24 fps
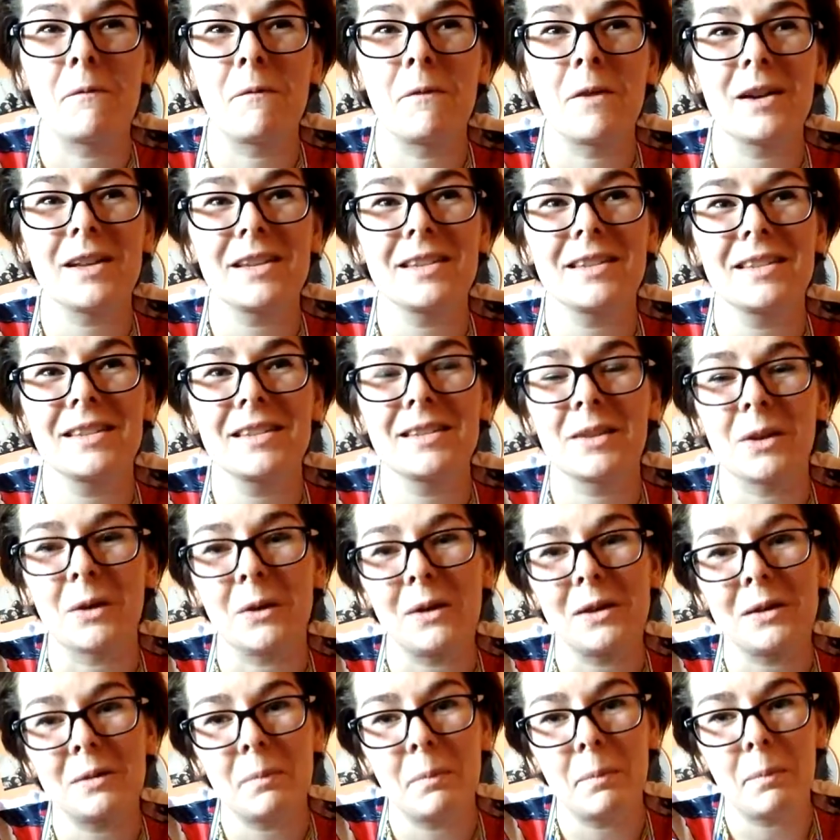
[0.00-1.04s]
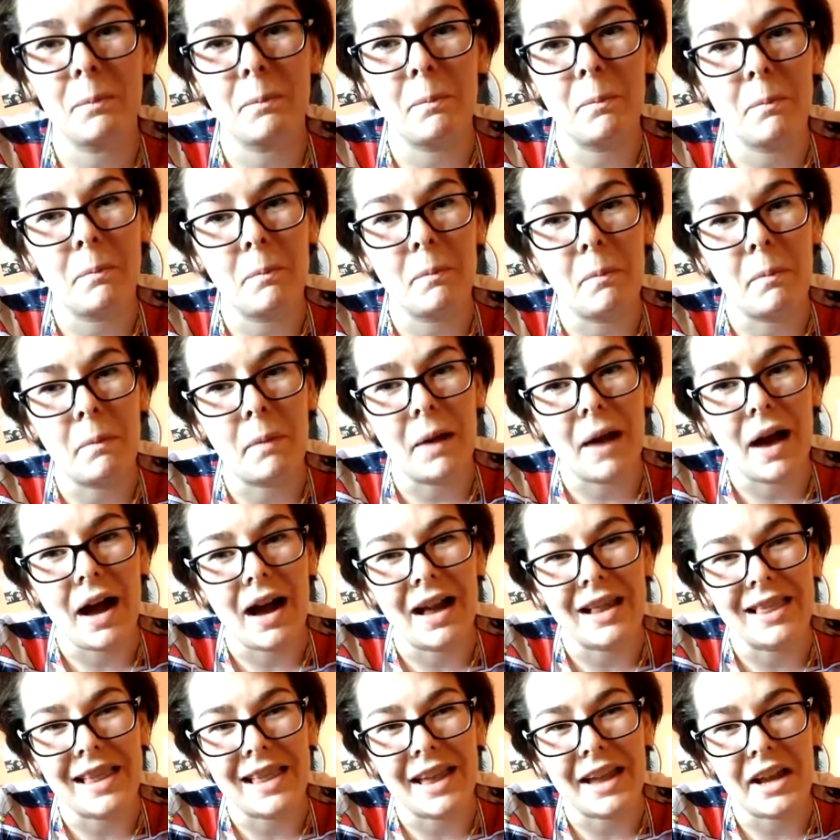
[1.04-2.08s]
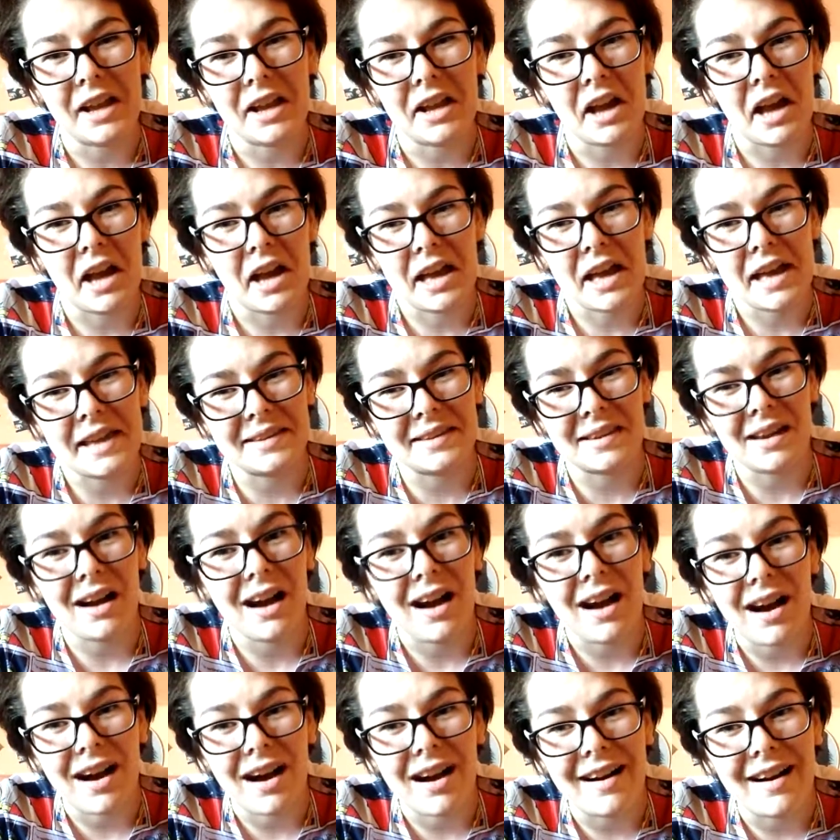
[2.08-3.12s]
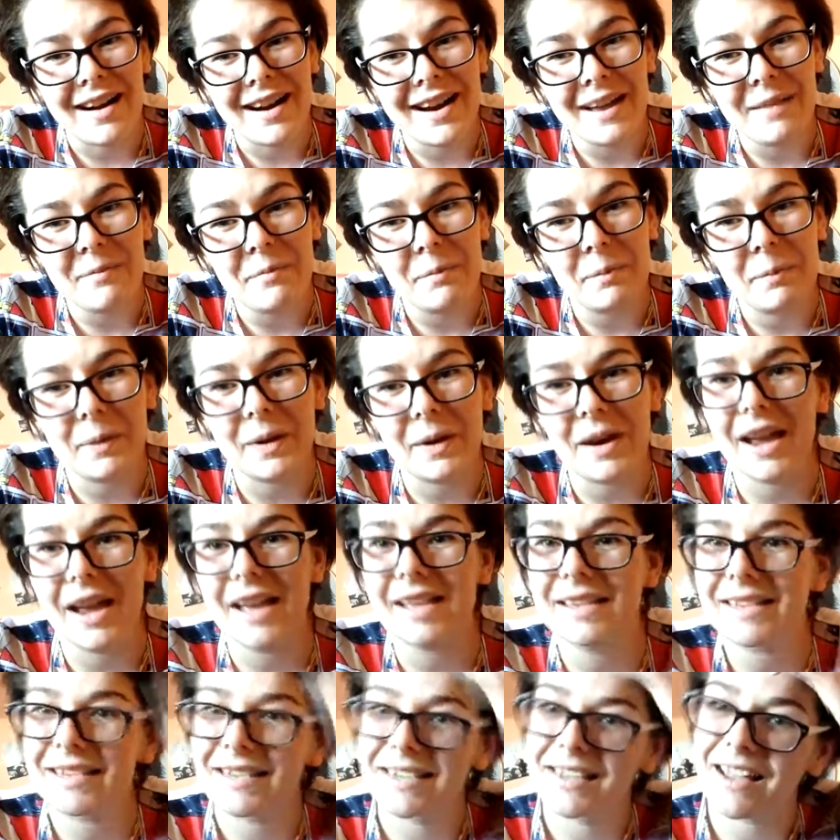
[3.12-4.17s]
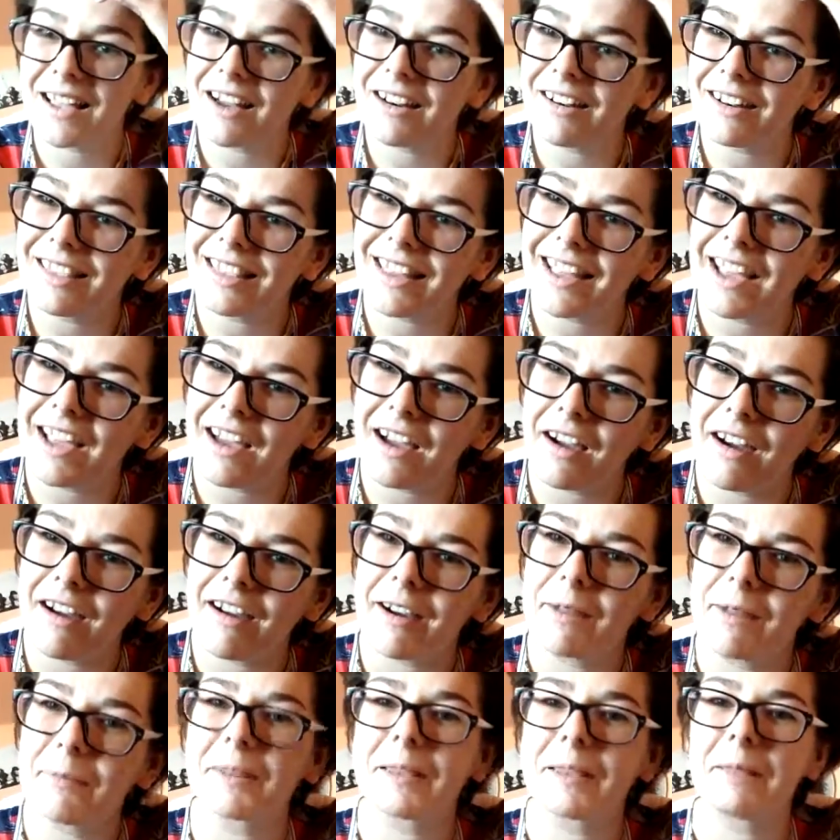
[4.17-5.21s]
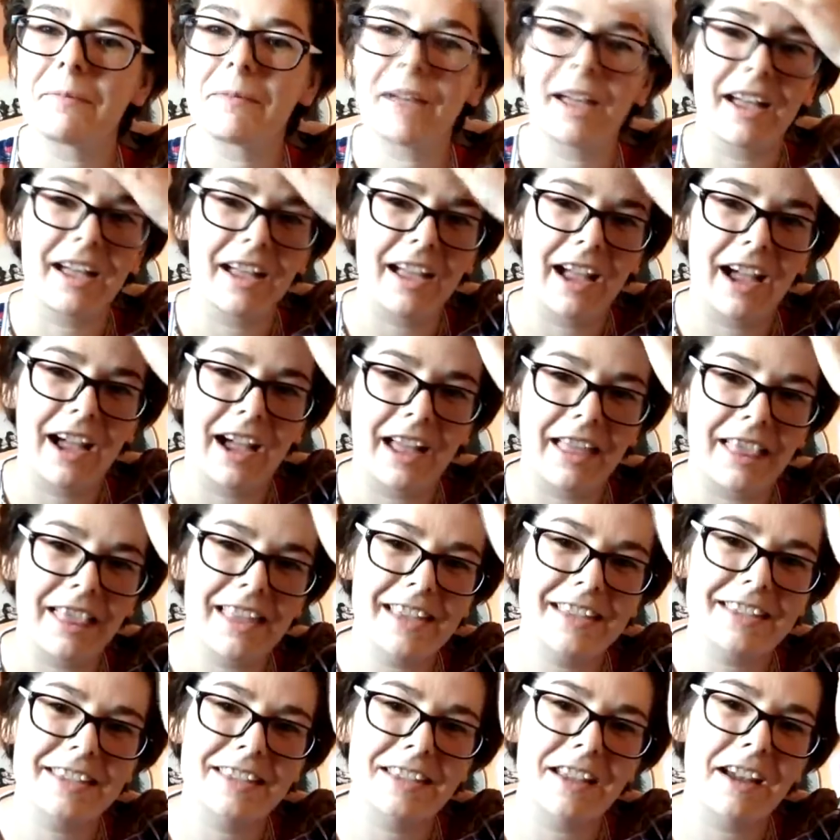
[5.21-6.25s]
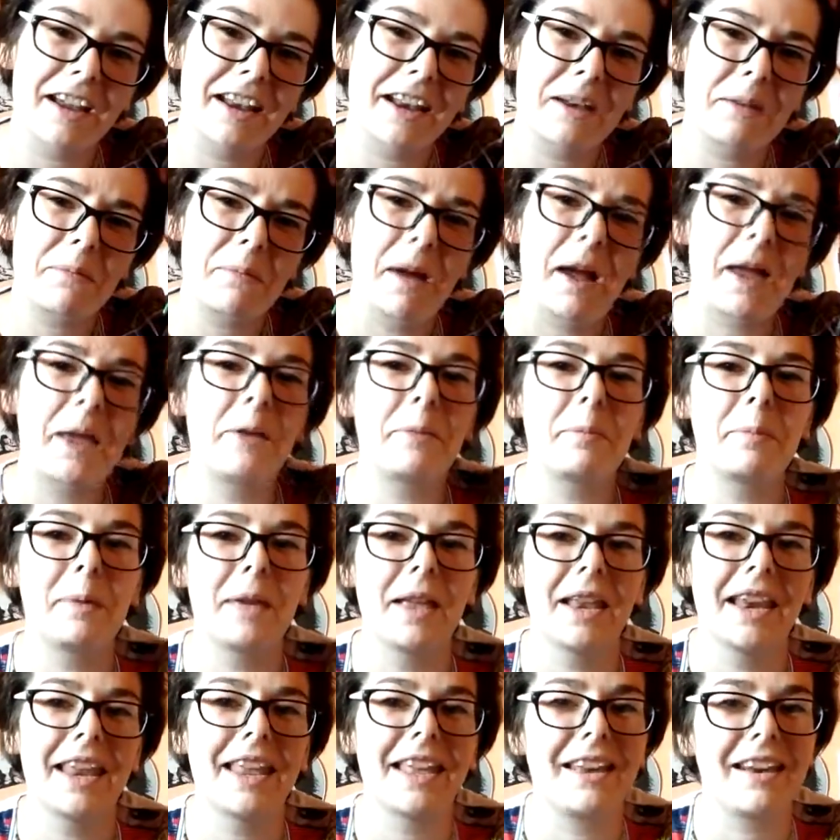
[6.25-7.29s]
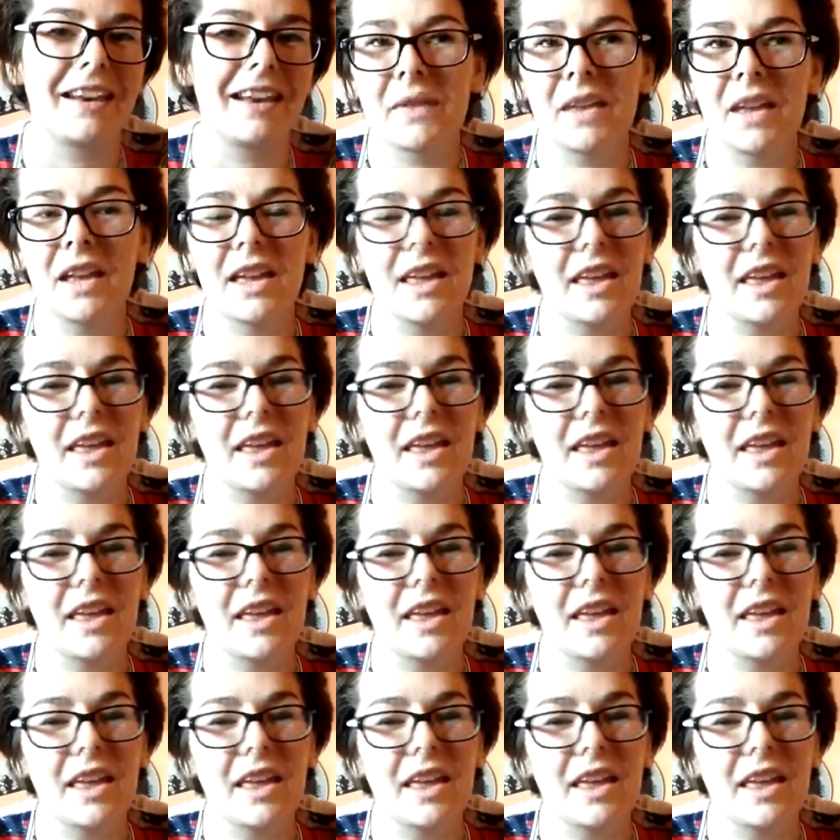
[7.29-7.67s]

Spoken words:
was sold but like as a harem, but it's not really a harem anime, at least not in my opinion.